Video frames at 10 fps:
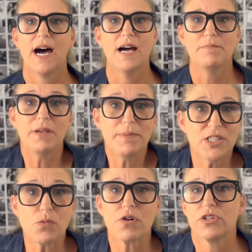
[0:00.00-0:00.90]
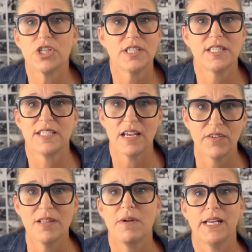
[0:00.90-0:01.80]
maybe it's worth just
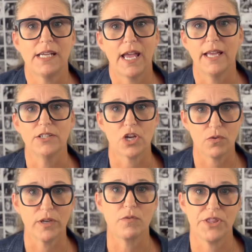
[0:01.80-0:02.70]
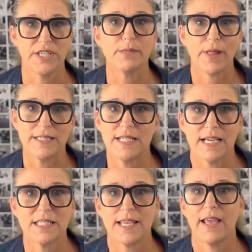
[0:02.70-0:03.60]
saving the money and going with this
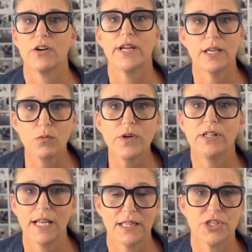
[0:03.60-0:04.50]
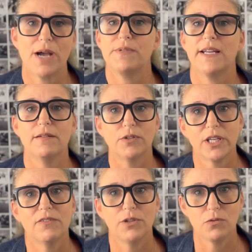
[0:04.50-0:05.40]
Plustek scanner. It will get the job done. It will
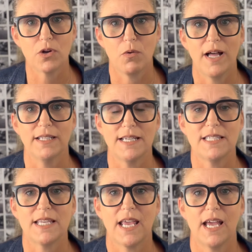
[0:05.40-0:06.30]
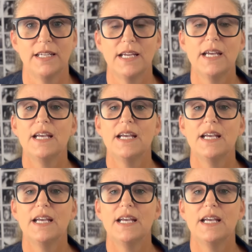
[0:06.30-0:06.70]
give you a quality scan.